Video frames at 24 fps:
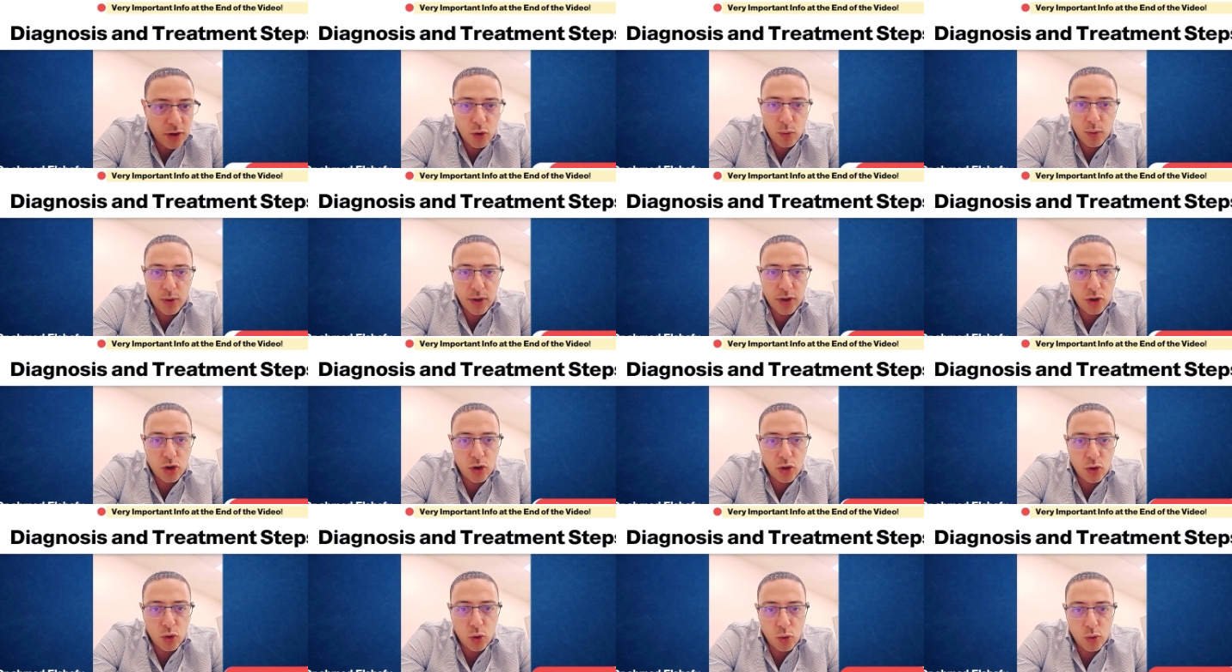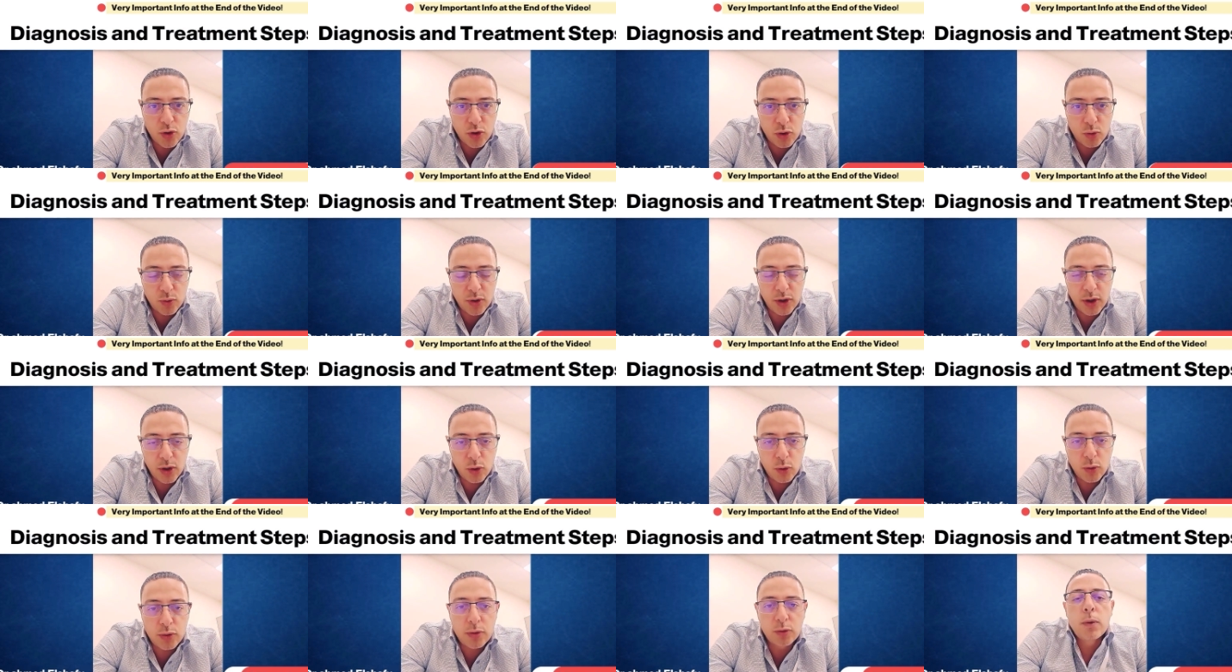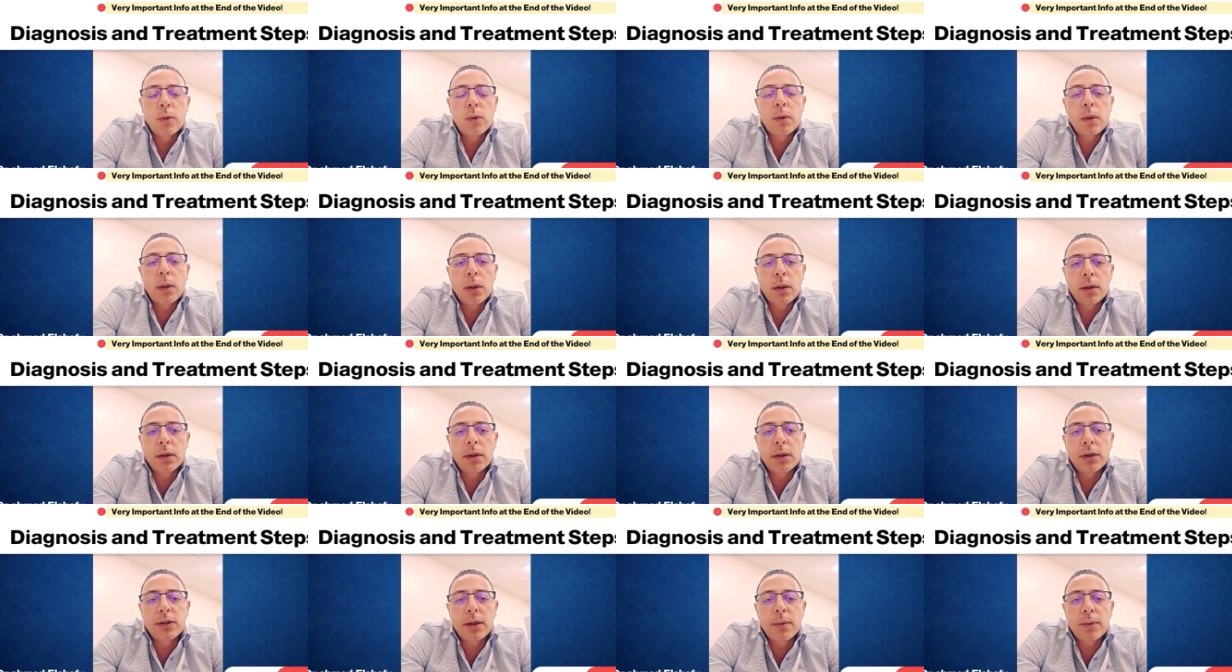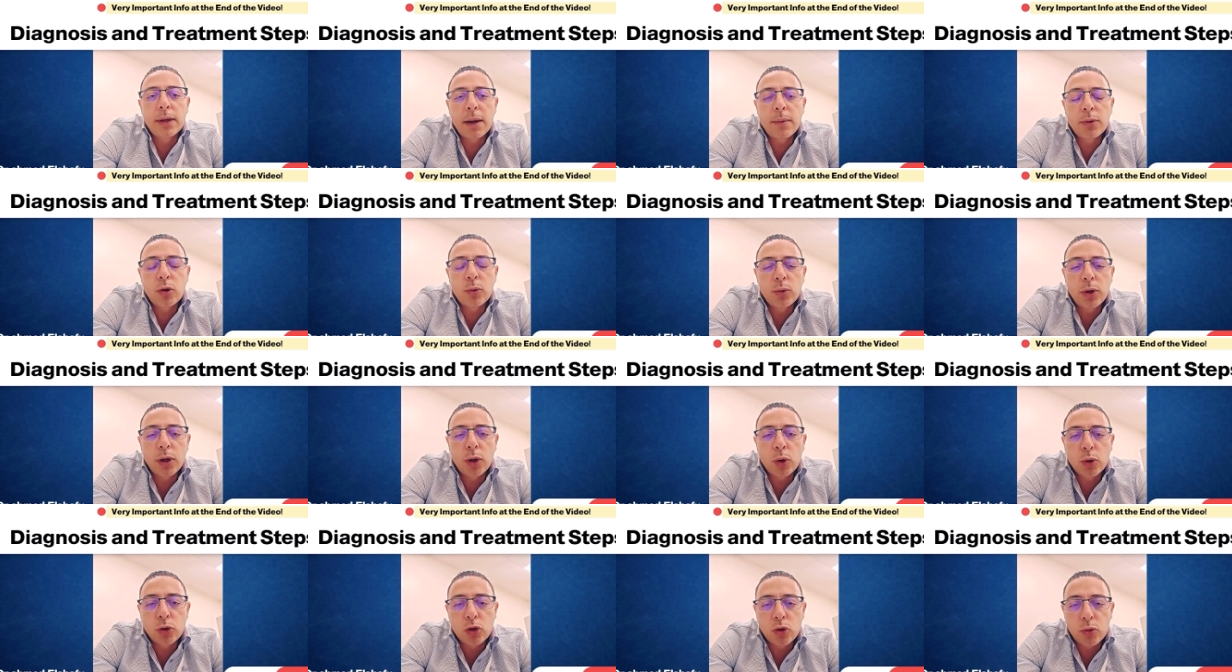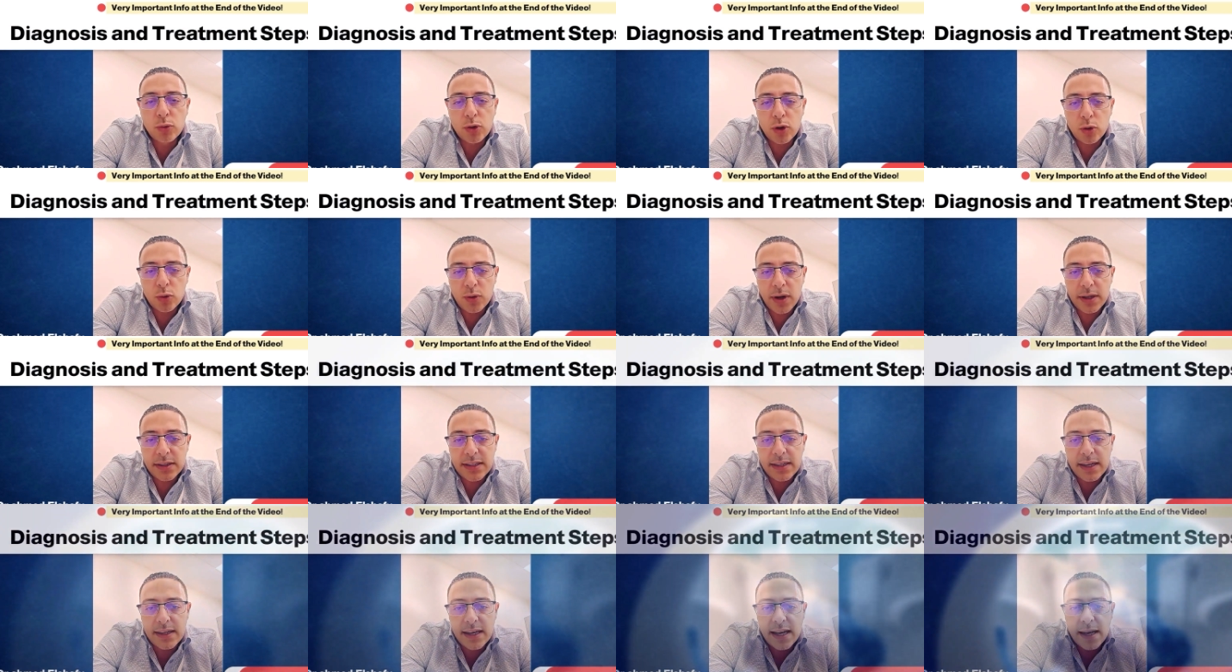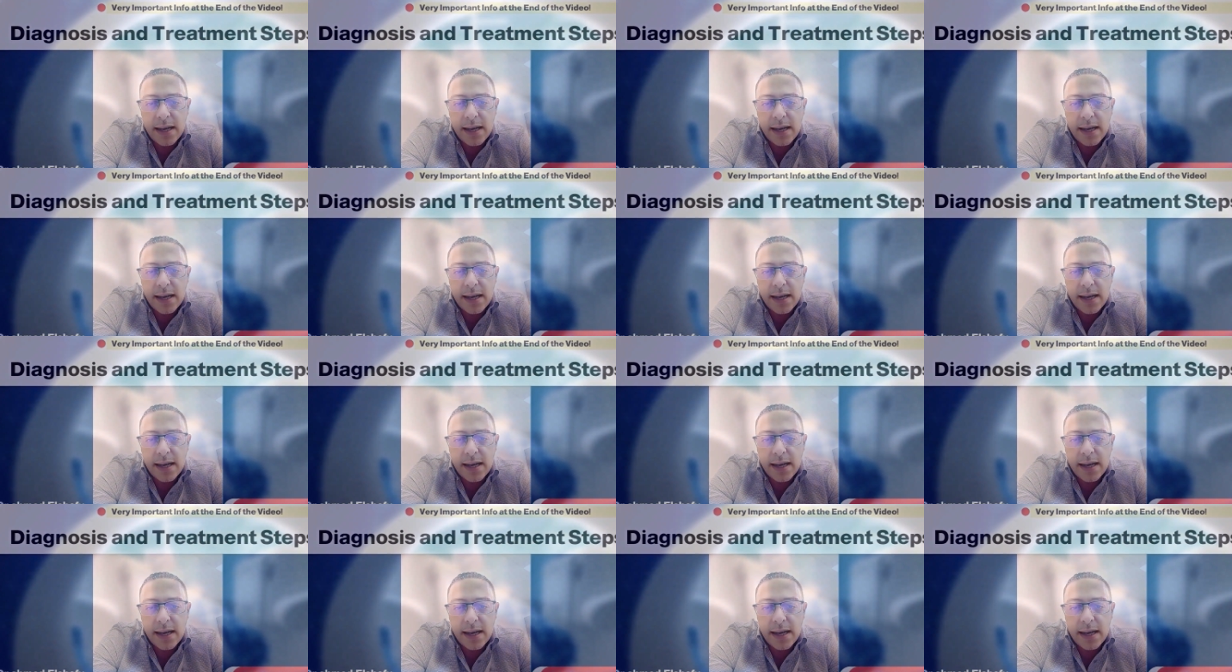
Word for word: no one should go and do it alone. Sometimes we also request an